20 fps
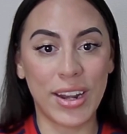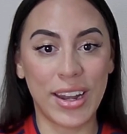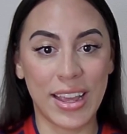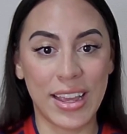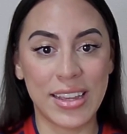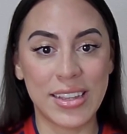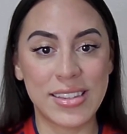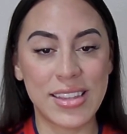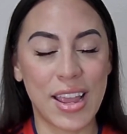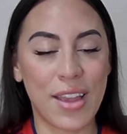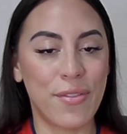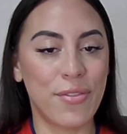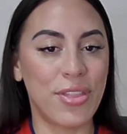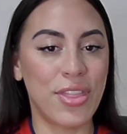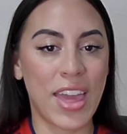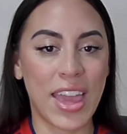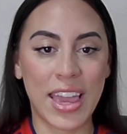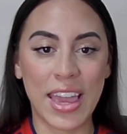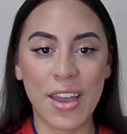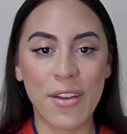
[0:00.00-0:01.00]
is, if
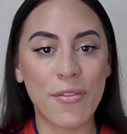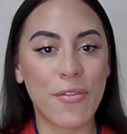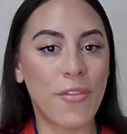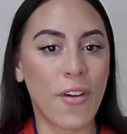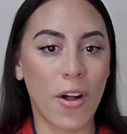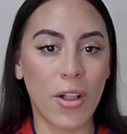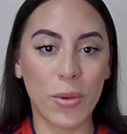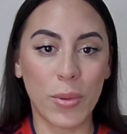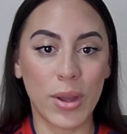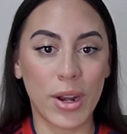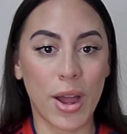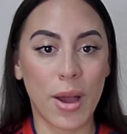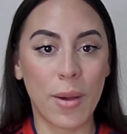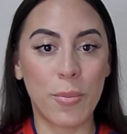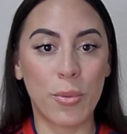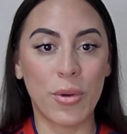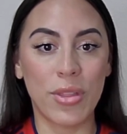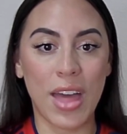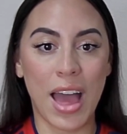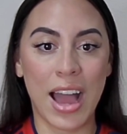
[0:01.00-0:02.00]
they can't follow it up
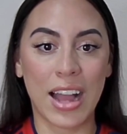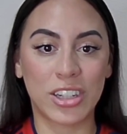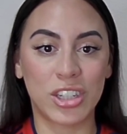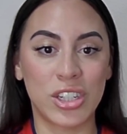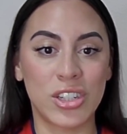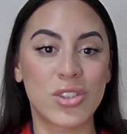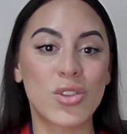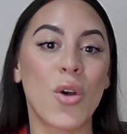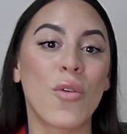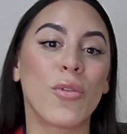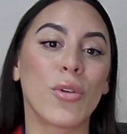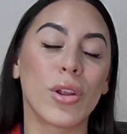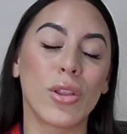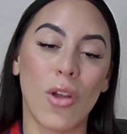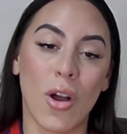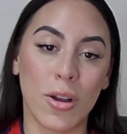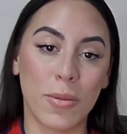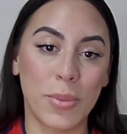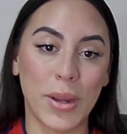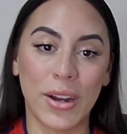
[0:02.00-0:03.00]
with actions over a
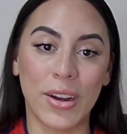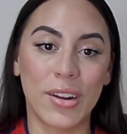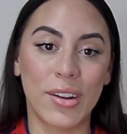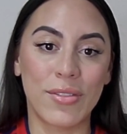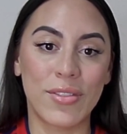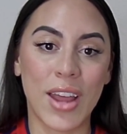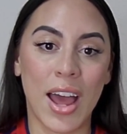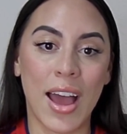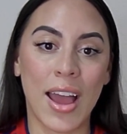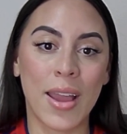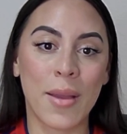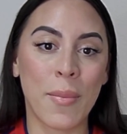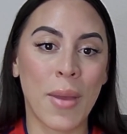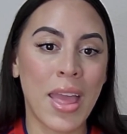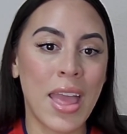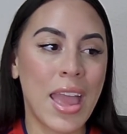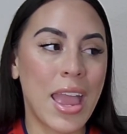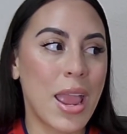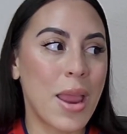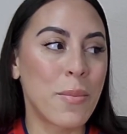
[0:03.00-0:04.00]
long period of time
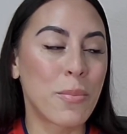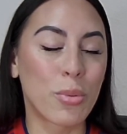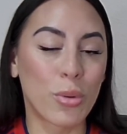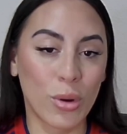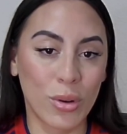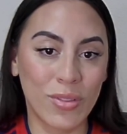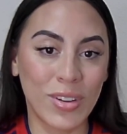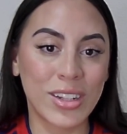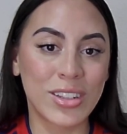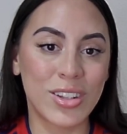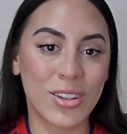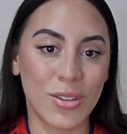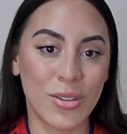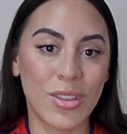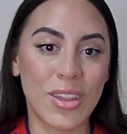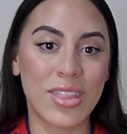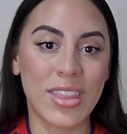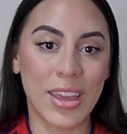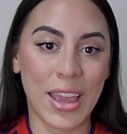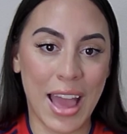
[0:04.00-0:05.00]
and proving to you
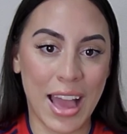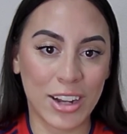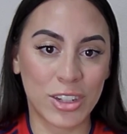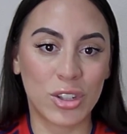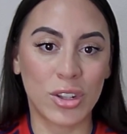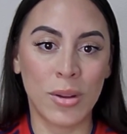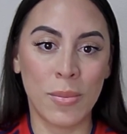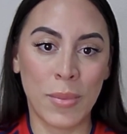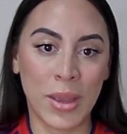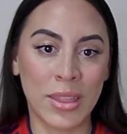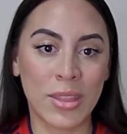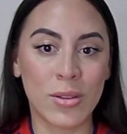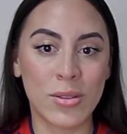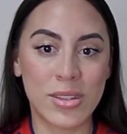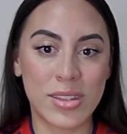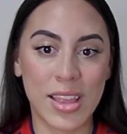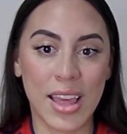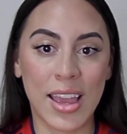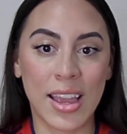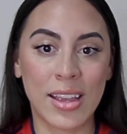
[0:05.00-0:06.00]
that they actually mean those
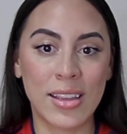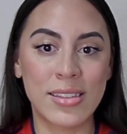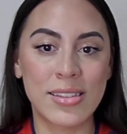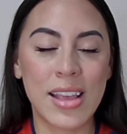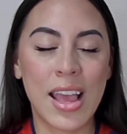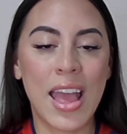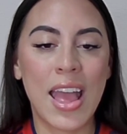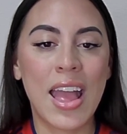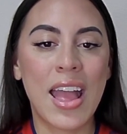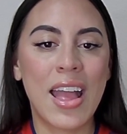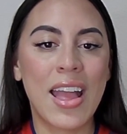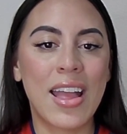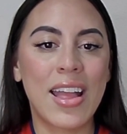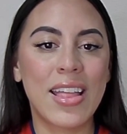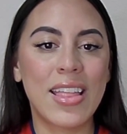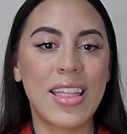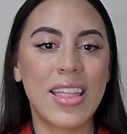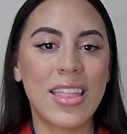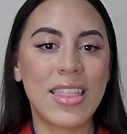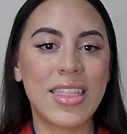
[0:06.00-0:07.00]
things,
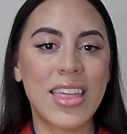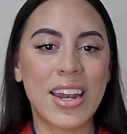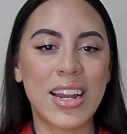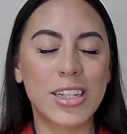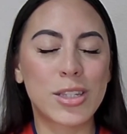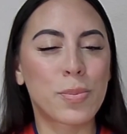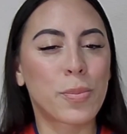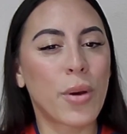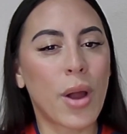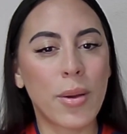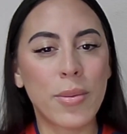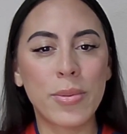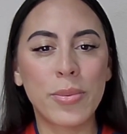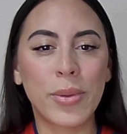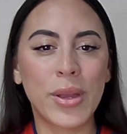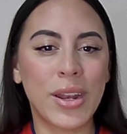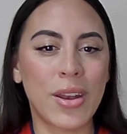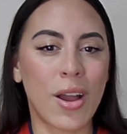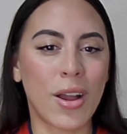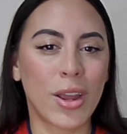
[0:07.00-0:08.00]
then it's
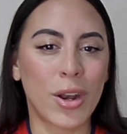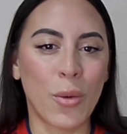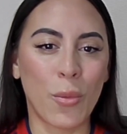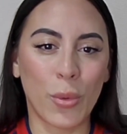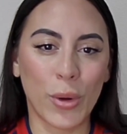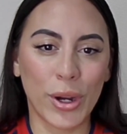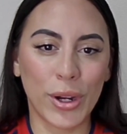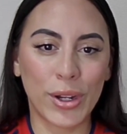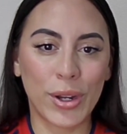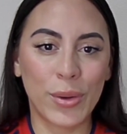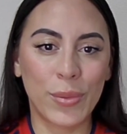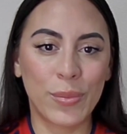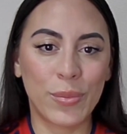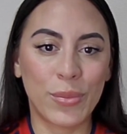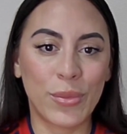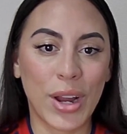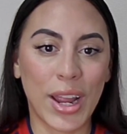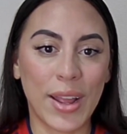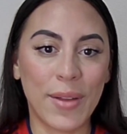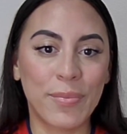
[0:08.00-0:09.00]
probably not going to work,
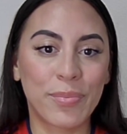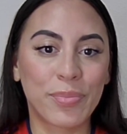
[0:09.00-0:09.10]
right?